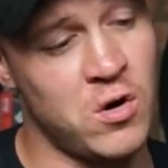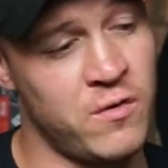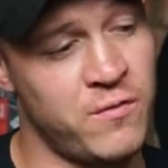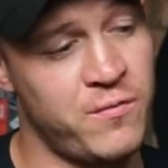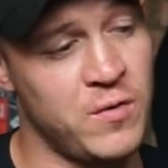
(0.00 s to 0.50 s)

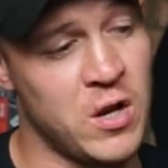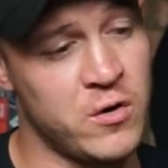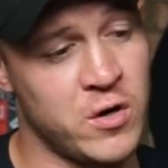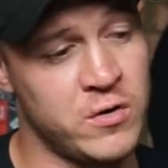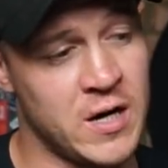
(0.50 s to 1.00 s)
of
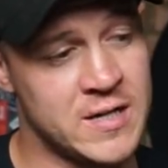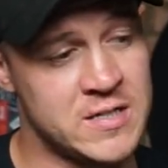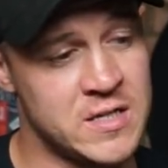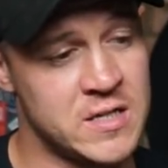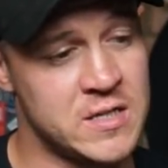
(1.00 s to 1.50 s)
Loco
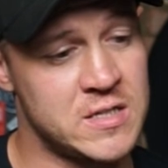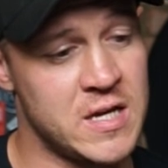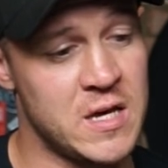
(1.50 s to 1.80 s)
Dice's